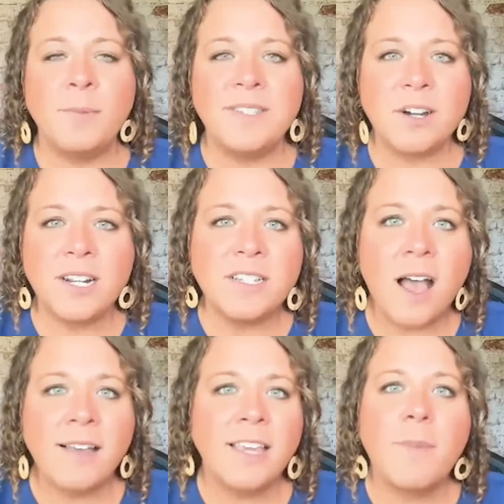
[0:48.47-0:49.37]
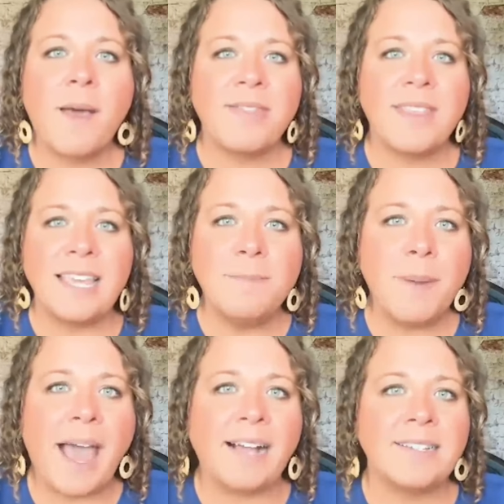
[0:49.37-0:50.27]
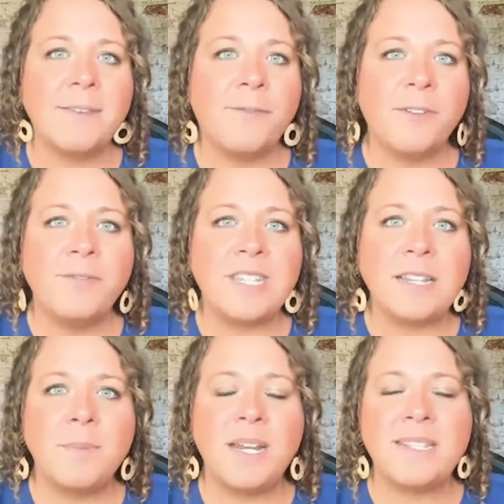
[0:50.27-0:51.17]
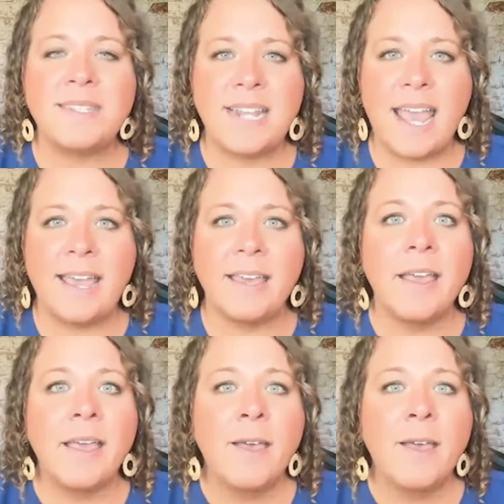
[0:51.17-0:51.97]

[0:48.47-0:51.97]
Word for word: And we started talking about the impact of 15 minutes a day,